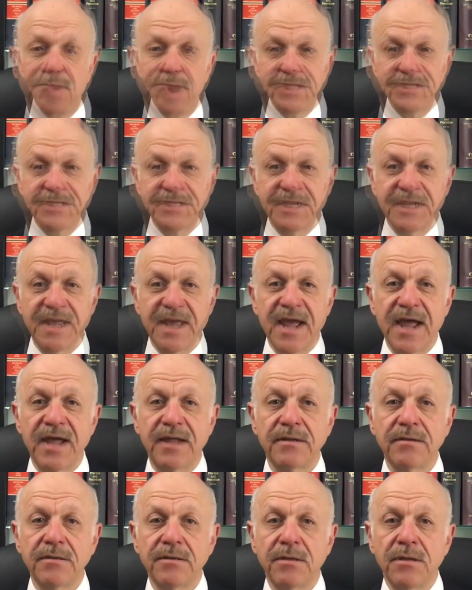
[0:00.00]
Once
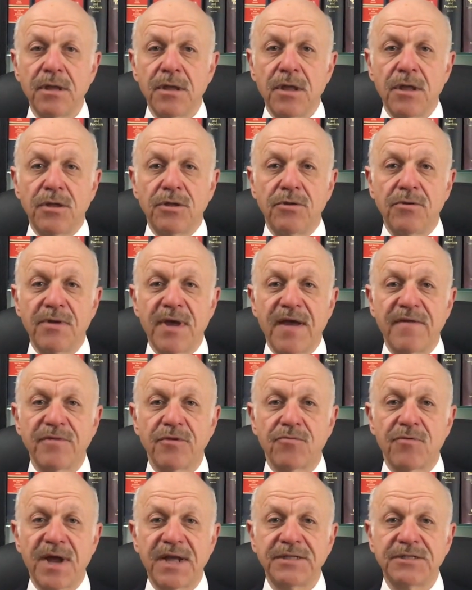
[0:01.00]
again, you have
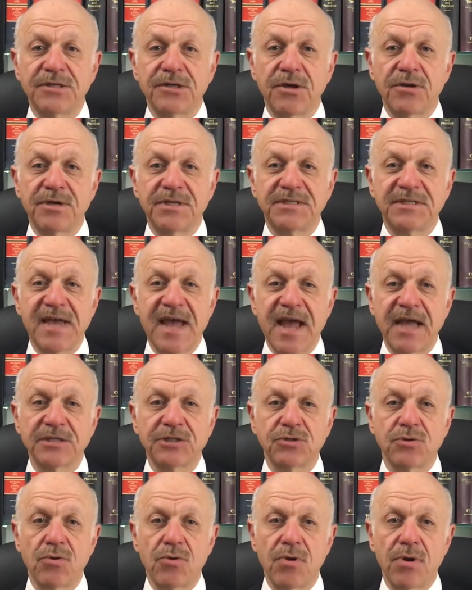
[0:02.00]
the right to go to
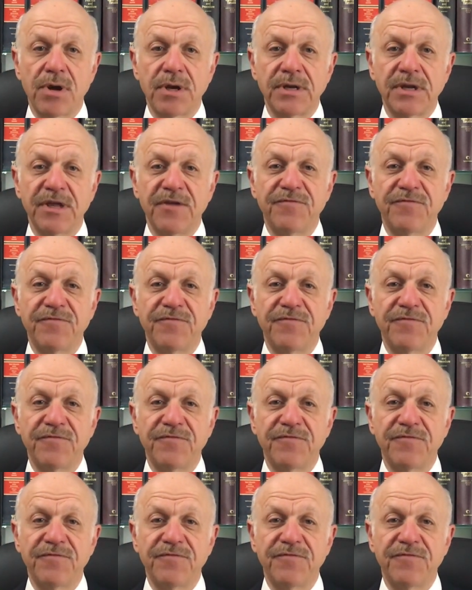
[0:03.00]
tax court